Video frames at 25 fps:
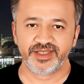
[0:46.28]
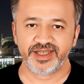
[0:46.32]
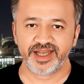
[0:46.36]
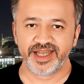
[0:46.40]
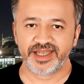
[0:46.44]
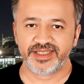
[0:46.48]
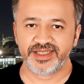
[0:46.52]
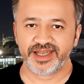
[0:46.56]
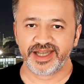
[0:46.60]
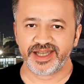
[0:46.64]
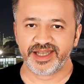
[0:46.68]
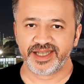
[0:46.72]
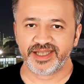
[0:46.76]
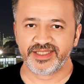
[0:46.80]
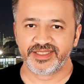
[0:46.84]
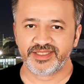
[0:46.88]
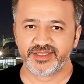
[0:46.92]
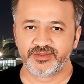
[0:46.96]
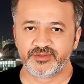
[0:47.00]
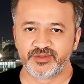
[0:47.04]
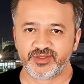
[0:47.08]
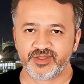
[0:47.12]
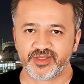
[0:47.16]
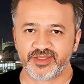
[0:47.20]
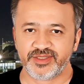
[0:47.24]

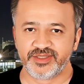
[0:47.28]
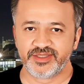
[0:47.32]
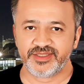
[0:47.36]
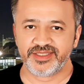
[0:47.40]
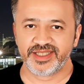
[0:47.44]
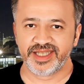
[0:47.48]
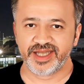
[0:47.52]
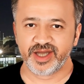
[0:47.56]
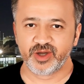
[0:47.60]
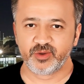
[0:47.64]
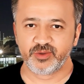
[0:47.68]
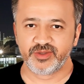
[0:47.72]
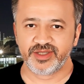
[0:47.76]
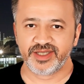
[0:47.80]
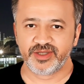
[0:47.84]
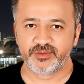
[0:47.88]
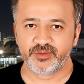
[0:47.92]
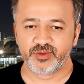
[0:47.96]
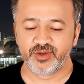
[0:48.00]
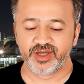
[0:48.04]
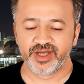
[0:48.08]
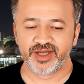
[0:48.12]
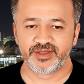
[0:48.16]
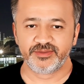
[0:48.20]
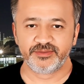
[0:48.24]
Kinetics versus
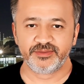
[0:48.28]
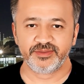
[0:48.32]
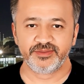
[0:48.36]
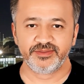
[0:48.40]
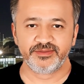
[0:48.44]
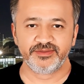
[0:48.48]
equilibrium.